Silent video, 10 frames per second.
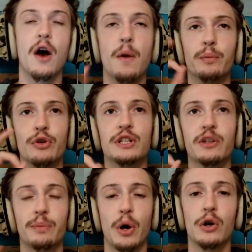Prince of
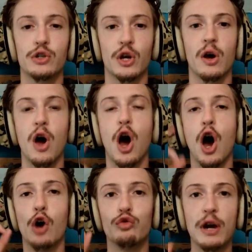Persia, a
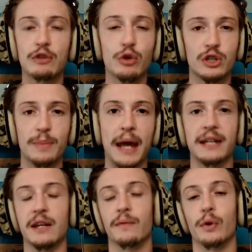
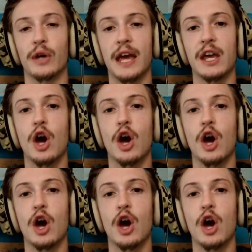retrospective, okay?